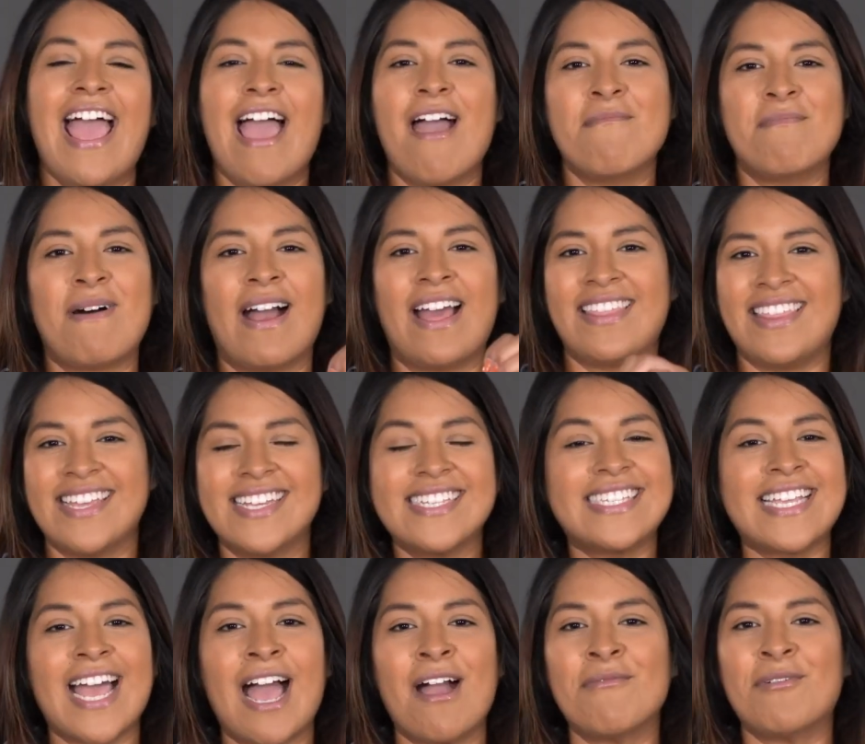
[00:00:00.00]
And by
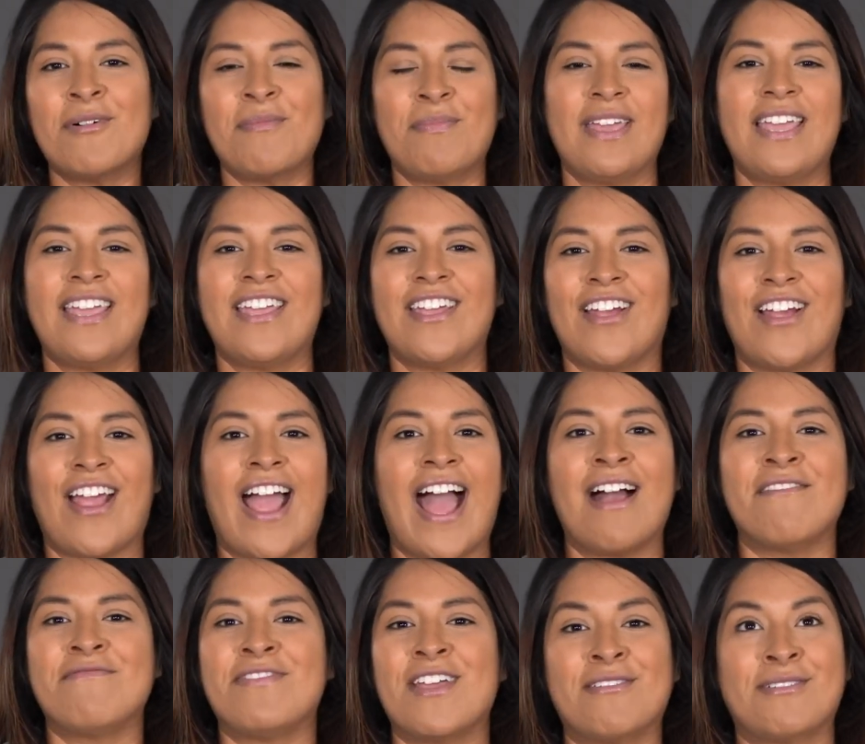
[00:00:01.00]
this time we'll be here.
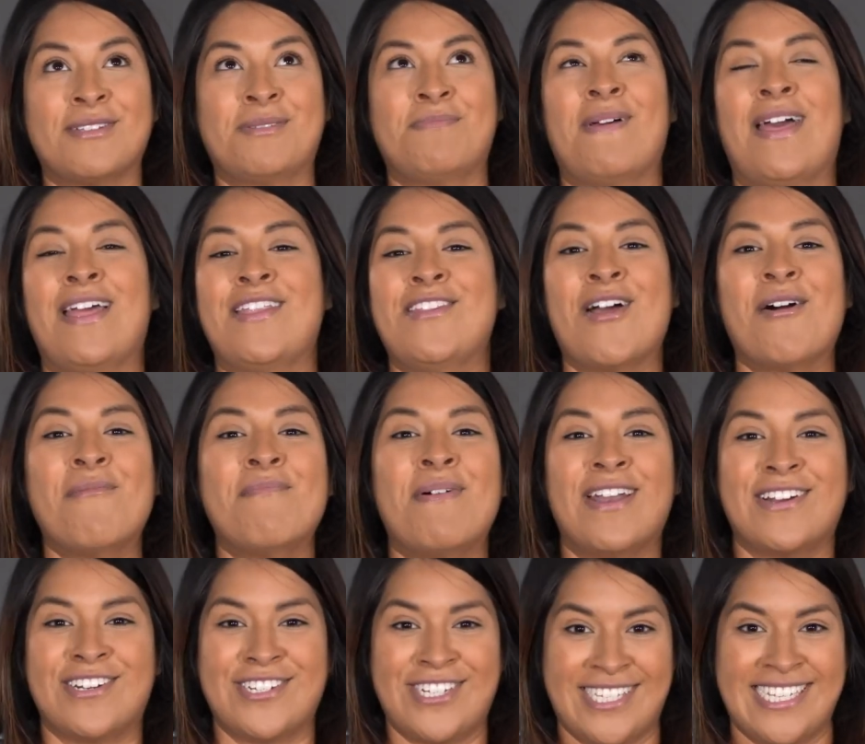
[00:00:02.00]
There was no
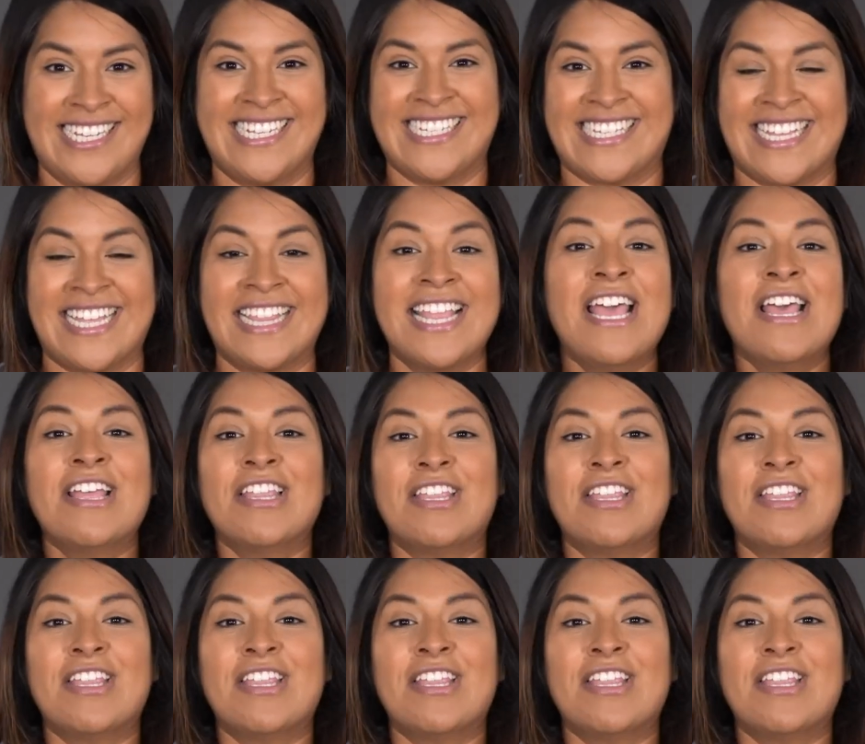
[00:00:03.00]
better season